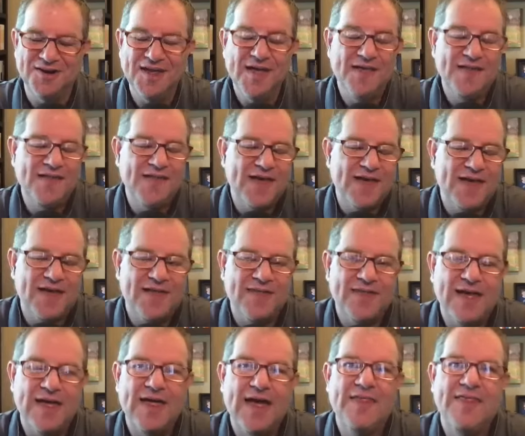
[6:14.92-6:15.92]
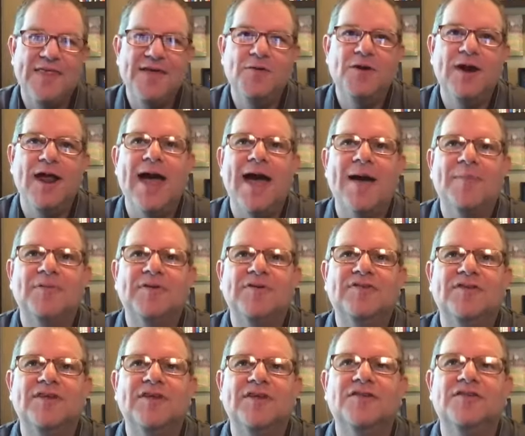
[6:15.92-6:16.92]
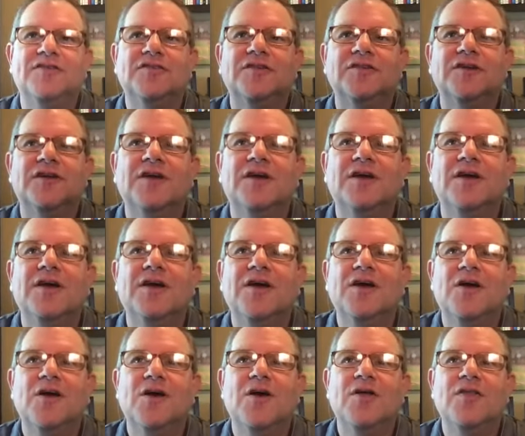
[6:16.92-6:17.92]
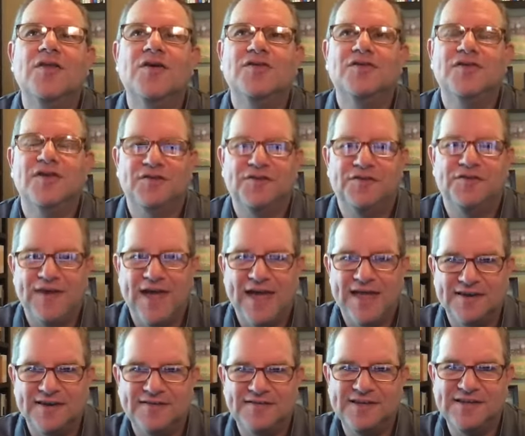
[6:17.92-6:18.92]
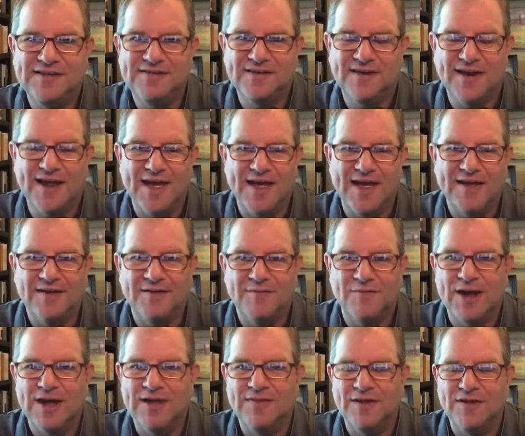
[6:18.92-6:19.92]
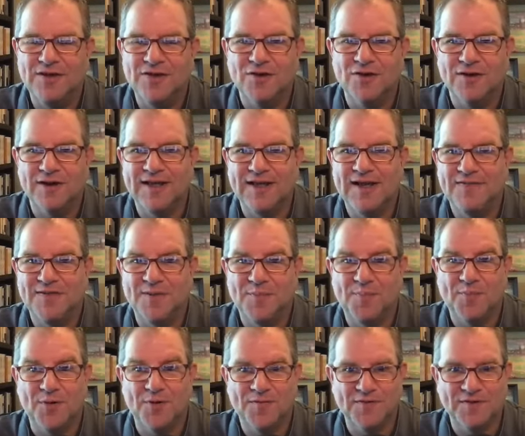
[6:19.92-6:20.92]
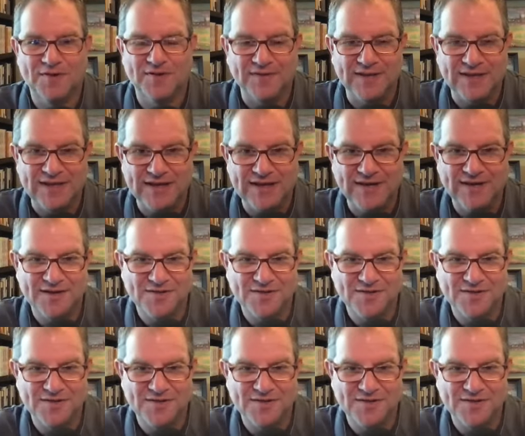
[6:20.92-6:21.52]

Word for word: And, and, and I think what happens is there's this fantasy today, right? That you're going to get the perfect lead.